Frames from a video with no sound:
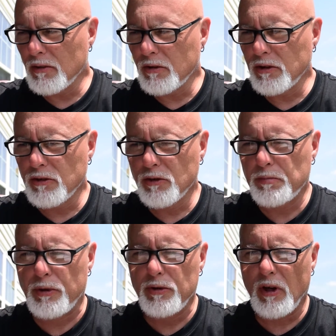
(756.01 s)
you can use
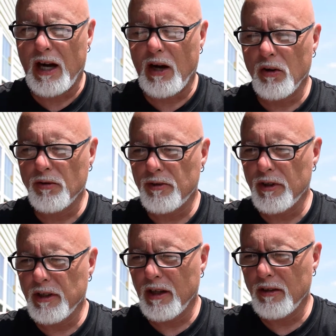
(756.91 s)
Purdue OWL for
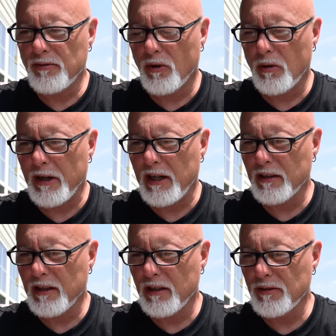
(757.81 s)
the uh,
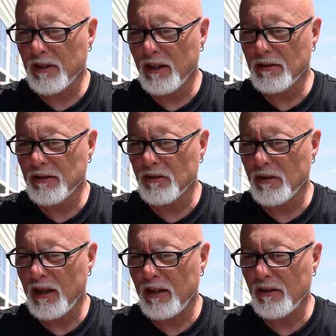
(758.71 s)
formatting then if you'd like to do
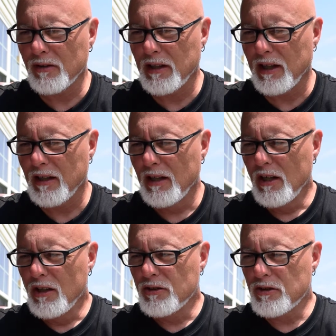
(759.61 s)
that. Okay,
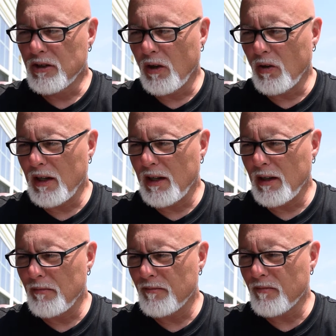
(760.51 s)
so
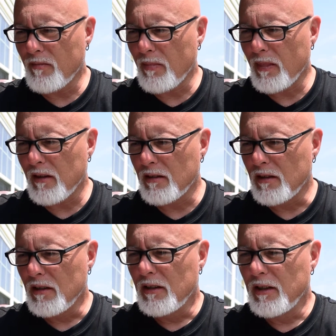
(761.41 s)
um,
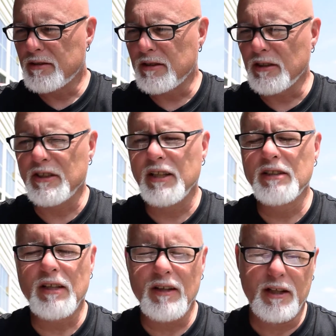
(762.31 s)
it's it's an
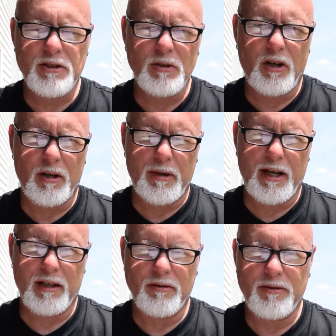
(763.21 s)
intellectual
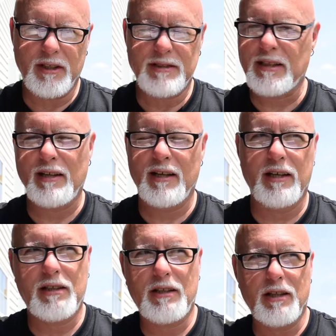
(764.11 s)
autobiography. It's not
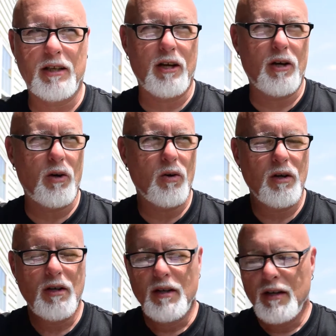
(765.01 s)
like you know,
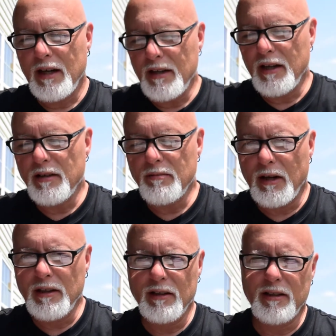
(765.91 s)
and then
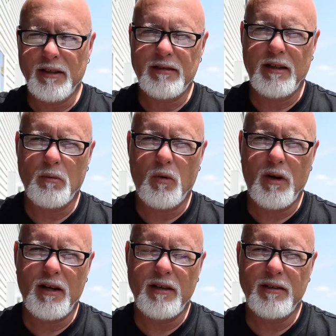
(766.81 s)
my little league team
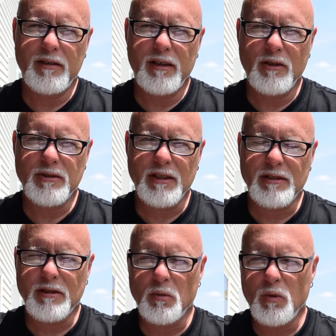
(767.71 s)
won, you know,
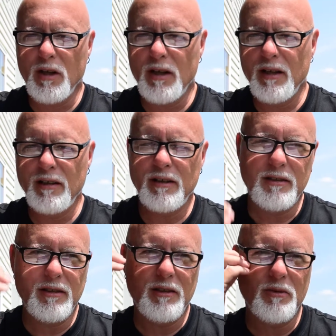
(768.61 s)
six to one, and
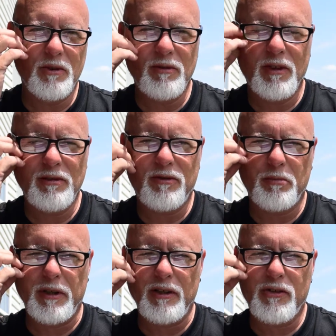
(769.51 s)
we went for
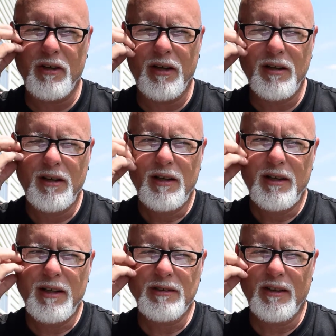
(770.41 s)
pizza.
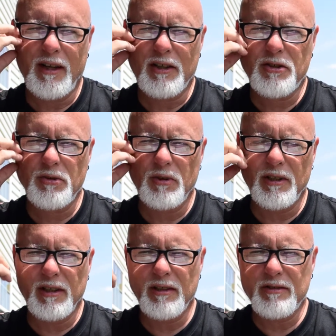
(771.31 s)

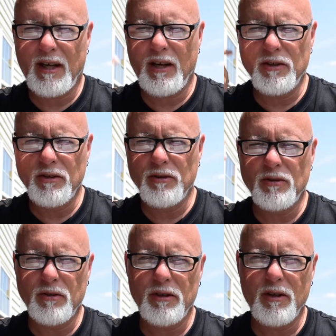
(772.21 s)
Intellectually, it's how you
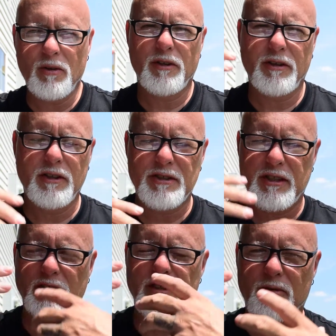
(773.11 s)
you know th these
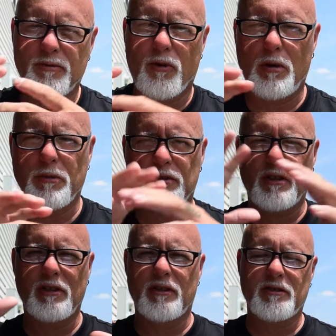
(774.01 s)
things that inform you.
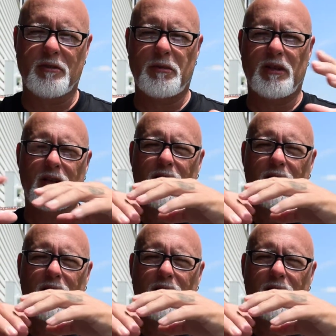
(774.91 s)
Certainly, there's going to be